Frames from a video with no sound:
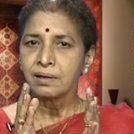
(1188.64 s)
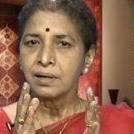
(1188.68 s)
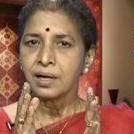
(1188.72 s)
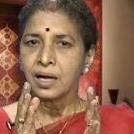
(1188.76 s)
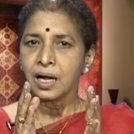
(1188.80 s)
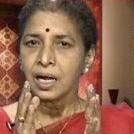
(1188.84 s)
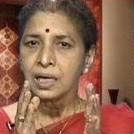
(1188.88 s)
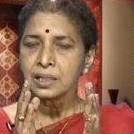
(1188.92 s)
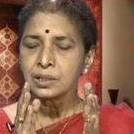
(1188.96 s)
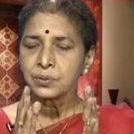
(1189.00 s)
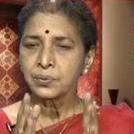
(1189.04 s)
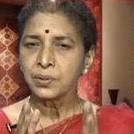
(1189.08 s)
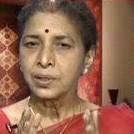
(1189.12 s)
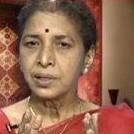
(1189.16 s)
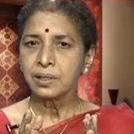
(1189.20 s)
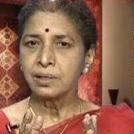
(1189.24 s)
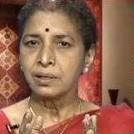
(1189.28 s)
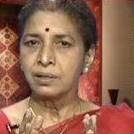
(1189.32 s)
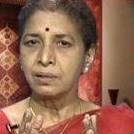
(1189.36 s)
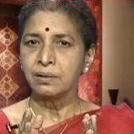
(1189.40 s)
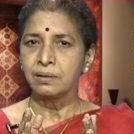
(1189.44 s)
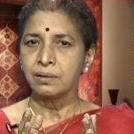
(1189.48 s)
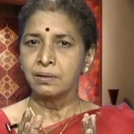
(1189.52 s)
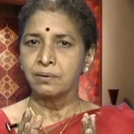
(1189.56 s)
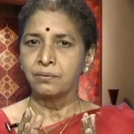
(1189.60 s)

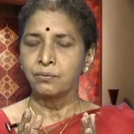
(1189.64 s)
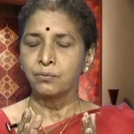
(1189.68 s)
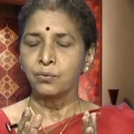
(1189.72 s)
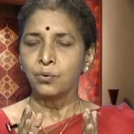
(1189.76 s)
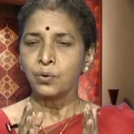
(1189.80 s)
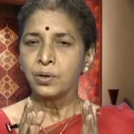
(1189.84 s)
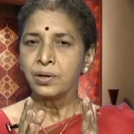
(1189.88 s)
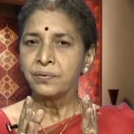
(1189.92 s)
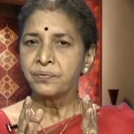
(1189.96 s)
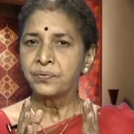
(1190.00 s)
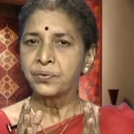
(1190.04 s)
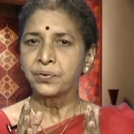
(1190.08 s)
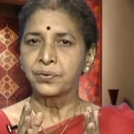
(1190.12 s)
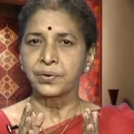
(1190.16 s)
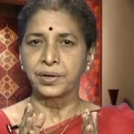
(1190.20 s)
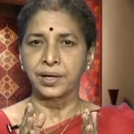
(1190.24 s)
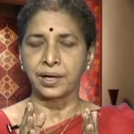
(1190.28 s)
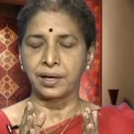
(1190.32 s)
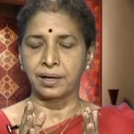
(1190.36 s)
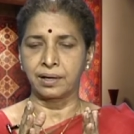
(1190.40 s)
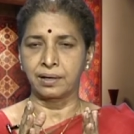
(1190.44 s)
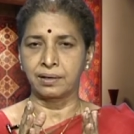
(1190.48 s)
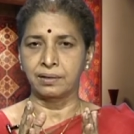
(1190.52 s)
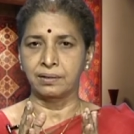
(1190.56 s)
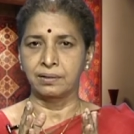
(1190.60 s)
actually wool if you take
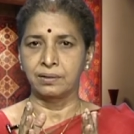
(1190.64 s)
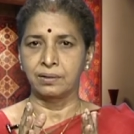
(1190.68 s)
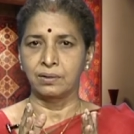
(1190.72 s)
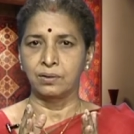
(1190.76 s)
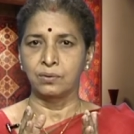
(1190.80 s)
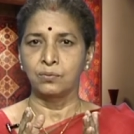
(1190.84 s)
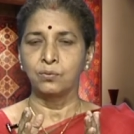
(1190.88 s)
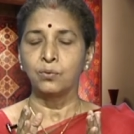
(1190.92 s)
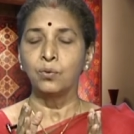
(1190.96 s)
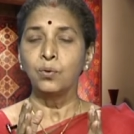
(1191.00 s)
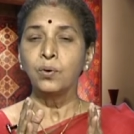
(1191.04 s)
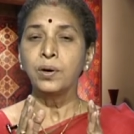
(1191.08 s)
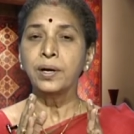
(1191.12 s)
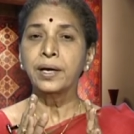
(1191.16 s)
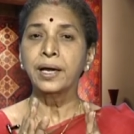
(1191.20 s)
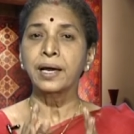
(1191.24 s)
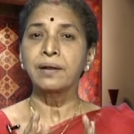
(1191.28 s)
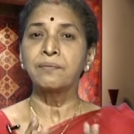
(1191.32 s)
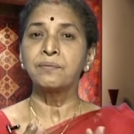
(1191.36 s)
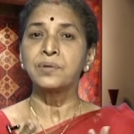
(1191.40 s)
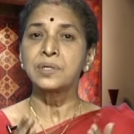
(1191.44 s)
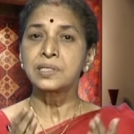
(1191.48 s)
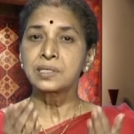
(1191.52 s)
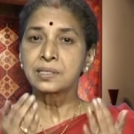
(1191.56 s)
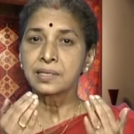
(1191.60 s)
wool can
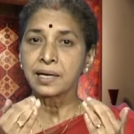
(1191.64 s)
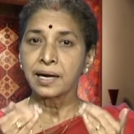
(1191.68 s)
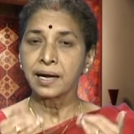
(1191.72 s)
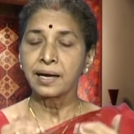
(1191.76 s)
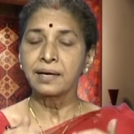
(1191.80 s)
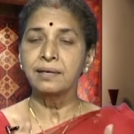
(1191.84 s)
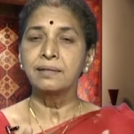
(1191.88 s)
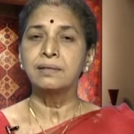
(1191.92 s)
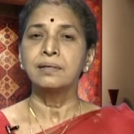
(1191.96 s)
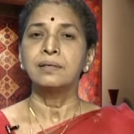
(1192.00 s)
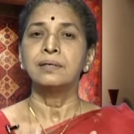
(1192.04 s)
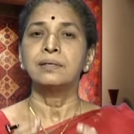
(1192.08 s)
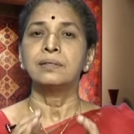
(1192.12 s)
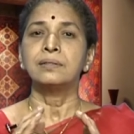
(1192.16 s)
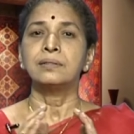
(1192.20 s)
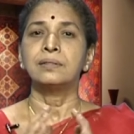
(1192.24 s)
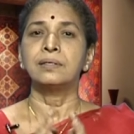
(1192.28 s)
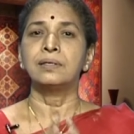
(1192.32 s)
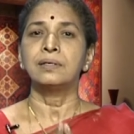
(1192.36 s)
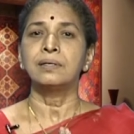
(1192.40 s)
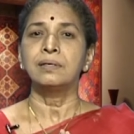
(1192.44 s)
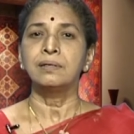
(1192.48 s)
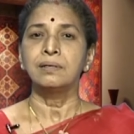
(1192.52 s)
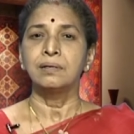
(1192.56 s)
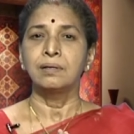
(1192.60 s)
withstand the
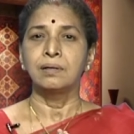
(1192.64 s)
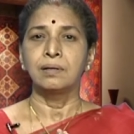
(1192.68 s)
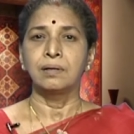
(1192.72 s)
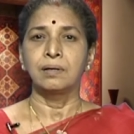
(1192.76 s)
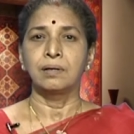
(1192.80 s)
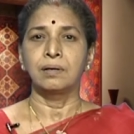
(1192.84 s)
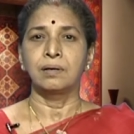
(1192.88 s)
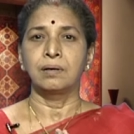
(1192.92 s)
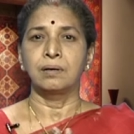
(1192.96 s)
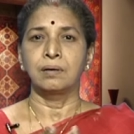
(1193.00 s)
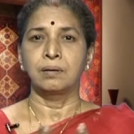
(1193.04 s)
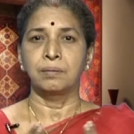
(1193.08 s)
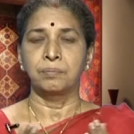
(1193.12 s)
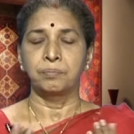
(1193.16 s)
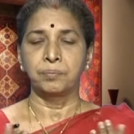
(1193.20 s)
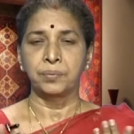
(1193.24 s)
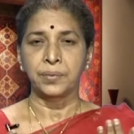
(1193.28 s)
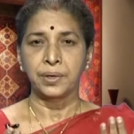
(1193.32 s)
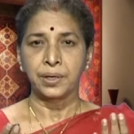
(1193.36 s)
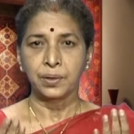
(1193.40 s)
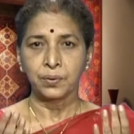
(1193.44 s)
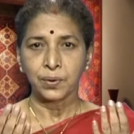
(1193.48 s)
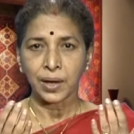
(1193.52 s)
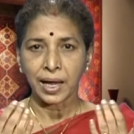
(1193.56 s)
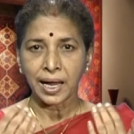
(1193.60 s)
uh, you
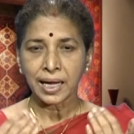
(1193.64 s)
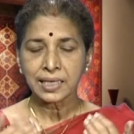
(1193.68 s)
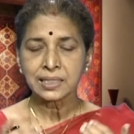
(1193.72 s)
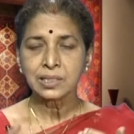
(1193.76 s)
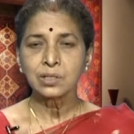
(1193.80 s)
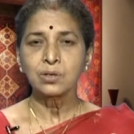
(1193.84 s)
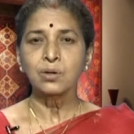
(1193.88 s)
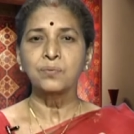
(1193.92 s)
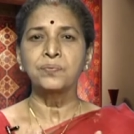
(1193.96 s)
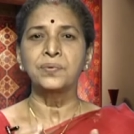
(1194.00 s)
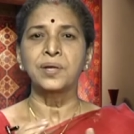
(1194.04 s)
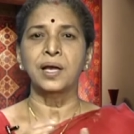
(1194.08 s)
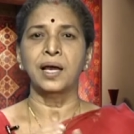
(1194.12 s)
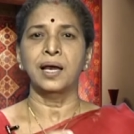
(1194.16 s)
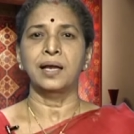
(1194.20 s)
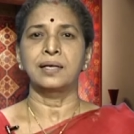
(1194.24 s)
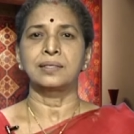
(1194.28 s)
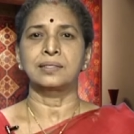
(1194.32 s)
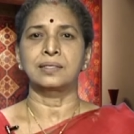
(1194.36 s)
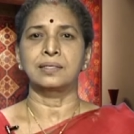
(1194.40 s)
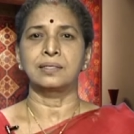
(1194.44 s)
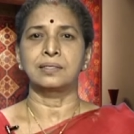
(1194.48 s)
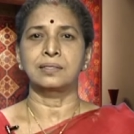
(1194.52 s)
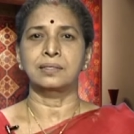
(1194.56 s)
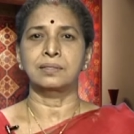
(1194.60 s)
know action of the
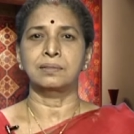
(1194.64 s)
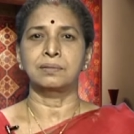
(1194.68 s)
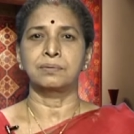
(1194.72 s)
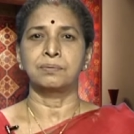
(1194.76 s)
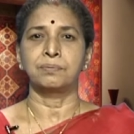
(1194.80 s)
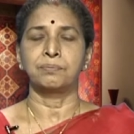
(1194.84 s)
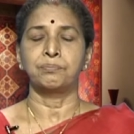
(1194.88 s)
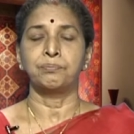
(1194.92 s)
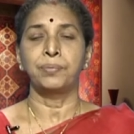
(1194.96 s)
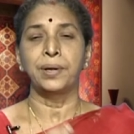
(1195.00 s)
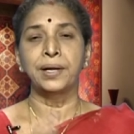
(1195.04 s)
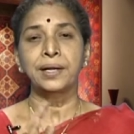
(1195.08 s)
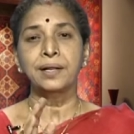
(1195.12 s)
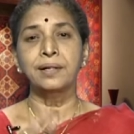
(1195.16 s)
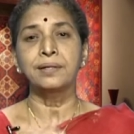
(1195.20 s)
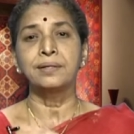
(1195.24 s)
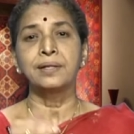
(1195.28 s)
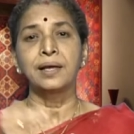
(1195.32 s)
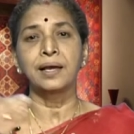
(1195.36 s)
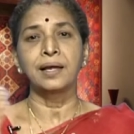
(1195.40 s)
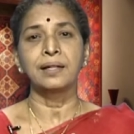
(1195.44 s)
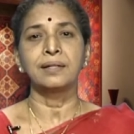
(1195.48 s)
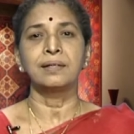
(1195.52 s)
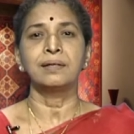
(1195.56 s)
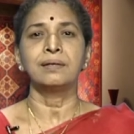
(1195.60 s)
acids better
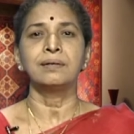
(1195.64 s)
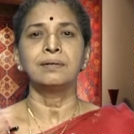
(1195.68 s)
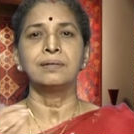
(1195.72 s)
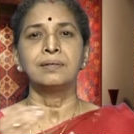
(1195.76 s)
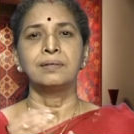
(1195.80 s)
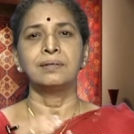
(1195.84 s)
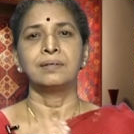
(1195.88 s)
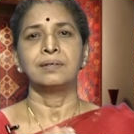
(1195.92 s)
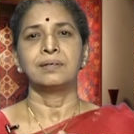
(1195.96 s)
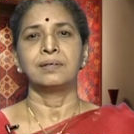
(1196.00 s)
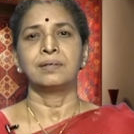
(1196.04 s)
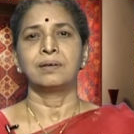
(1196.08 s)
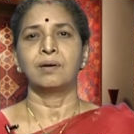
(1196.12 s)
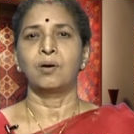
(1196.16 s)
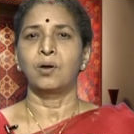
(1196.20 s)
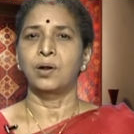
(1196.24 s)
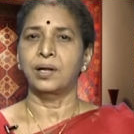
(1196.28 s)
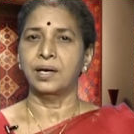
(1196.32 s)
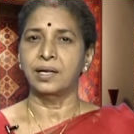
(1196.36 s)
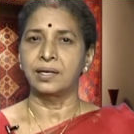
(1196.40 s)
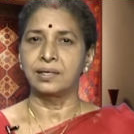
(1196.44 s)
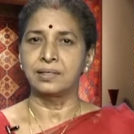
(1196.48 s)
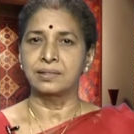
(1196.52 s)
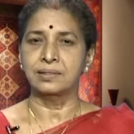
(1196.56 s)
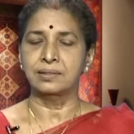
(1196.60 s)
than the
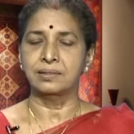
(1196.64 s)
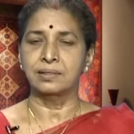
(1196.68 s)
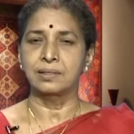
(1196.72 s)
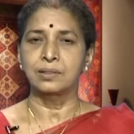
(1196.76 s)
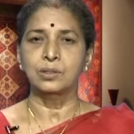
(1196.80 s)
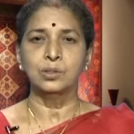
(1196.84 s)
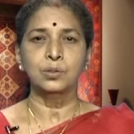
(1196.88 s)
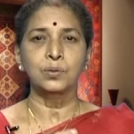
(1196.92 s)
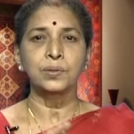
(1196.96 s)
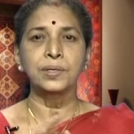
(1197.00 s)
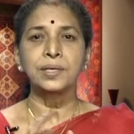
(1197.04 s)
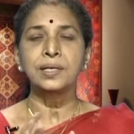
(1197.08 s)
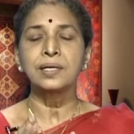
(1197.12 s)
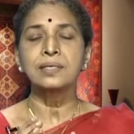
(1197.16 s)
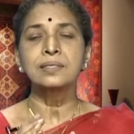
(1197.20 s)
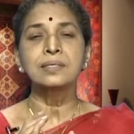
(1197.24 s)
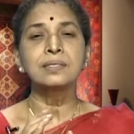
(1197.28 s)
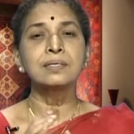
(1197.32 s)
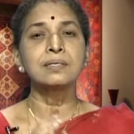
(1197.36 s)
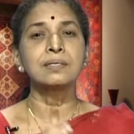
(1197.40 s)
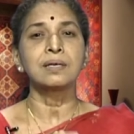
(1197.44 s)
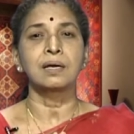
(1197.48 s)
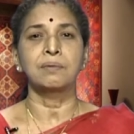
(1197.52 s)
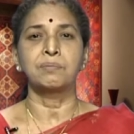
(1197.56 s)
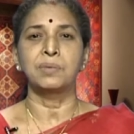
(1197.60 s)
alkalis and so it does not
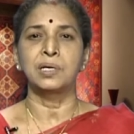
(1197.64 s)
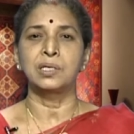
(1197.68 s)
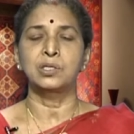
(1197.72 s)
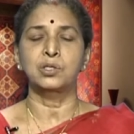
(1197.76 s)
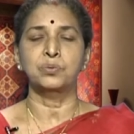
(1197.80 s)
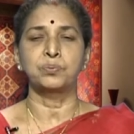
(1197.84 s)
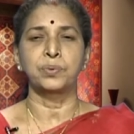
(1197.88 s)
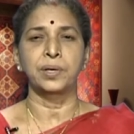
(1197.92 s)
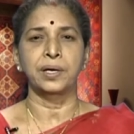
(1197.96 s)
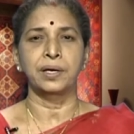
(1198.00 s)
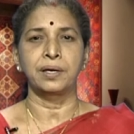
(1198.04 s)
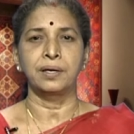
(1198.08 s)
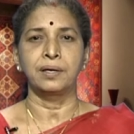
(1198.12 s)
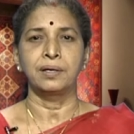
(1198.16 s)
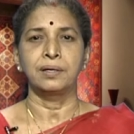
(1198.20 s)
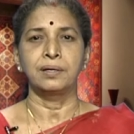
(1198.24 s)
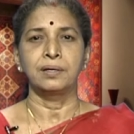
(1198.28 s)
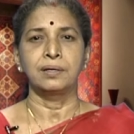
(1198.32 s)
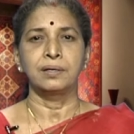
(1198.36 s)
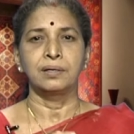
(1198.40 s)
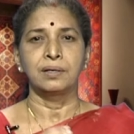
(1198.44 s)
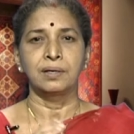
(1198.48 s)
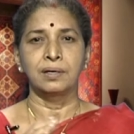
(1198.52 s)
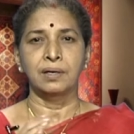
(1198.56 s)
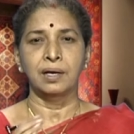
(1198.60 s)
damage by
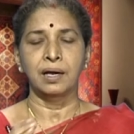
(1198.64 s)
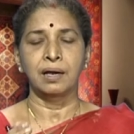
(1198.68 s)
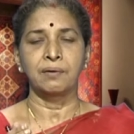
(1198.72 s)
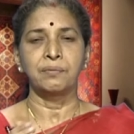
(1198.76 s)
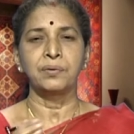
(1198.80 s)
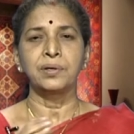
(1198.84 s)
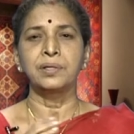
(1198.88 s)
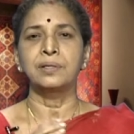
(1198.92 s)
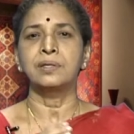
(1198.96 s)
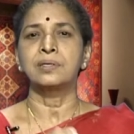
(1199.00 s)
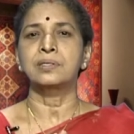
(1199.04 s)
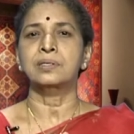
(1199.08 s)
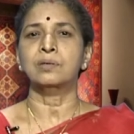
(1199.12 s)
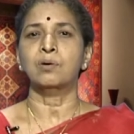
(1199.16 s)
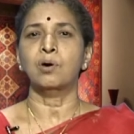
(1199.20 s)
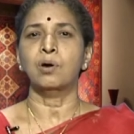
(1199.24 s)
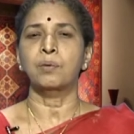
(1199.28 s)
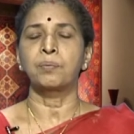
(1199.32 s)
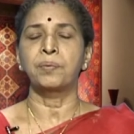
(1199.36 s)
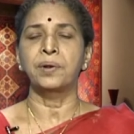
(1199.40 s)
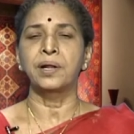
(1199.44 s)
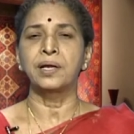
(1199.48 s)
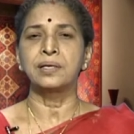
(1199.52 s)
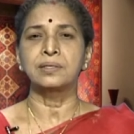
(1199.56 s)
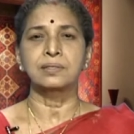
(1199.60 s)
uh, having this
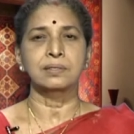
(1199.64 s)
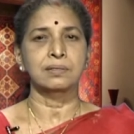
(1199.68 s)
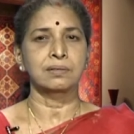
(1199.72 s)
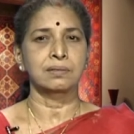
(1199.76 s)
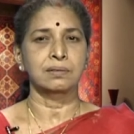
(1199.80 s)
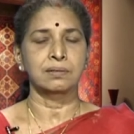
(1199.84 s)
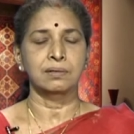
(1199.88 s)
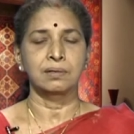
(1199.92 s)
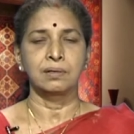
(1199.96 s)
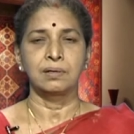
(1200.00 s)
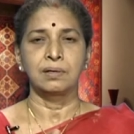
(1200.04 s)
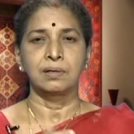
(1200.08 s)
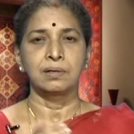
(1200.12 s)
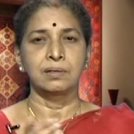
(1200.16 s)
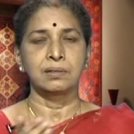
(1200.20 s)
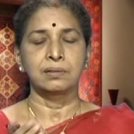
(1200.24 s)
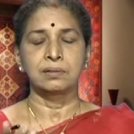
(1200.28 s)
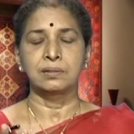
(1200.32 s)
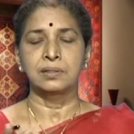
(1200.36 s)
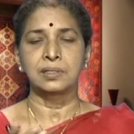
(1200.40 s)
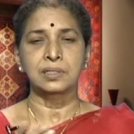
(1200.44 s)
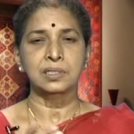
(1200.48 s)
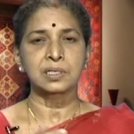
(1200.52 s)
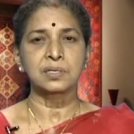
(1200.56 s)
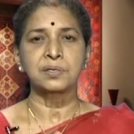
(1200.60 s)

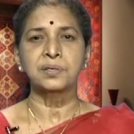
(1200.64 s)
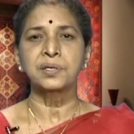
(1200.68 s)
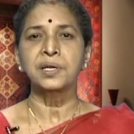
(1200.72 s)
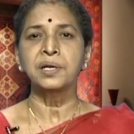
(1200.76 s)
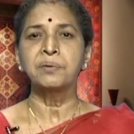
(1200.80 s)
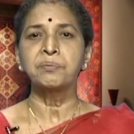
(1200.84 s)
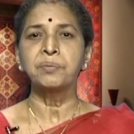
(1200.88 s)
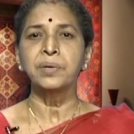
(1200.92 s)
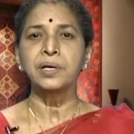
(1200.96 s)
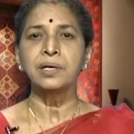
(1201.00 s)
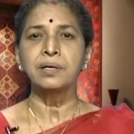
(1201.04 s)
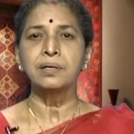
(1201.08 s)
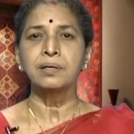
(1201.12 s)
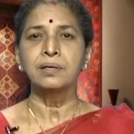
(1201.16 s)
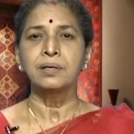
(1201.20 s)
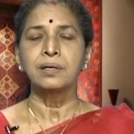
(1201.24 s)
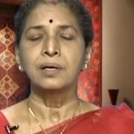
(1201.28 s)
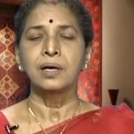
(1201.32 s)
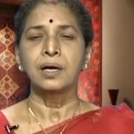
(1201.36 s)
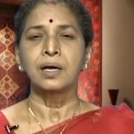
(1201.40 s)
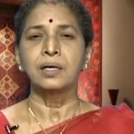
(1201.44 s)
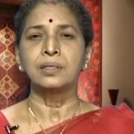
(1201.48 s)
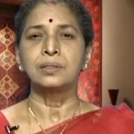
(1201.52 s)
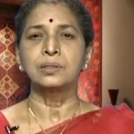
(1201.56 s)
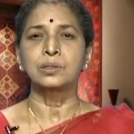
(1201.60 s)
carbonization treatment
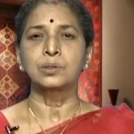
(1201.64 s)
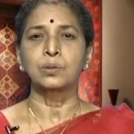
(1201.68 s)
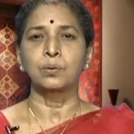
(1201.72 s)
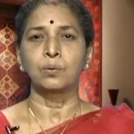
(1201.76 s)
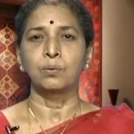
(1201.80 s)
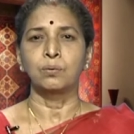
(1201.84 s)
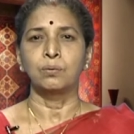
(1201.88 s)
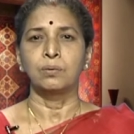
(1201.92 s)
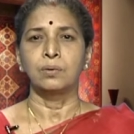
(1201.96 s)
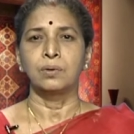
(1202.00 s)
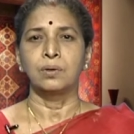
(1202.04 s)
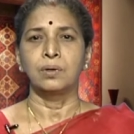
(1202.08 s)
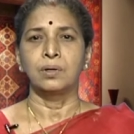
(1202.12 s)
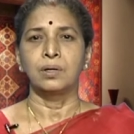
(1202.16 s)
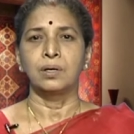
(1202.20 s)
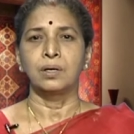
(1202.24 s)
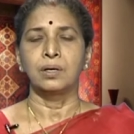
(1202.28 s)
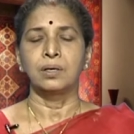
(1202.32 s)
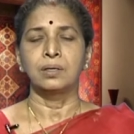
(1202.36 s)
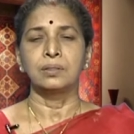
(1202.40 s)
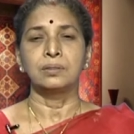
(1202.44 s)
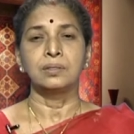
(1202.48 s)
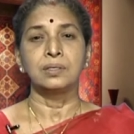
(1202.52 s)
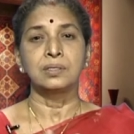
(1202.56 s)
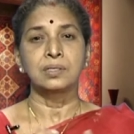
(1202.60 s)
and so uh,
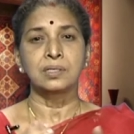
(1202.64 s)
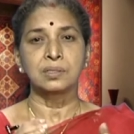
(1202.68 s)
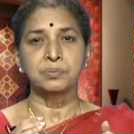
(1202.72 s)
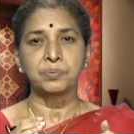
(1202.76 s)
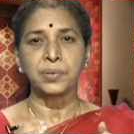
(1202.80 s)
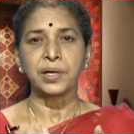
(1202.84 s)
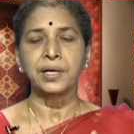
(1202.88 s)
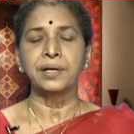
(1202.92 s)
this is being